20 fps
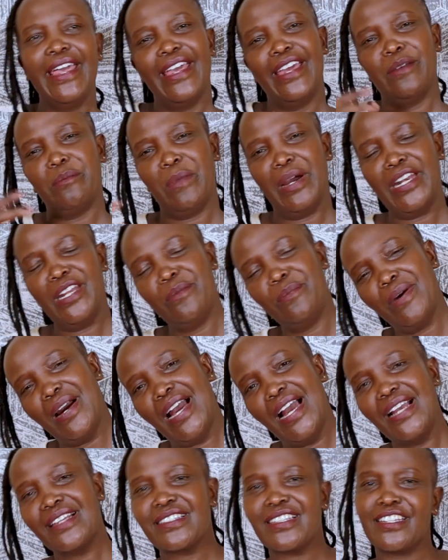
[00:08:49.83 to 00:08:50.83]
and
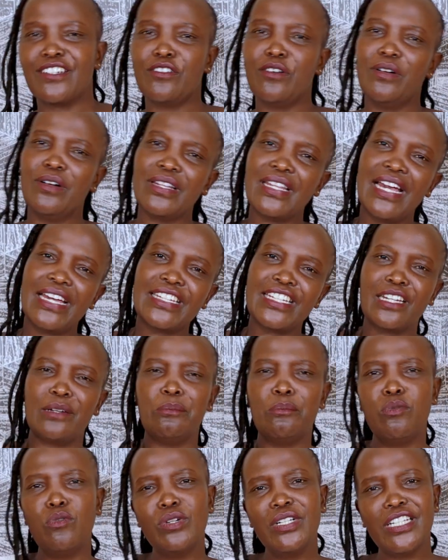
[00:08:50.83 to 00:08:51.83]
Moneybags and all that,
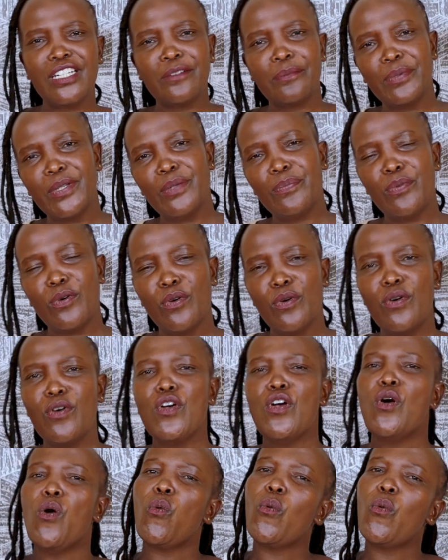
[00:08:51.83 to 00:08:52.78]
and bullying people.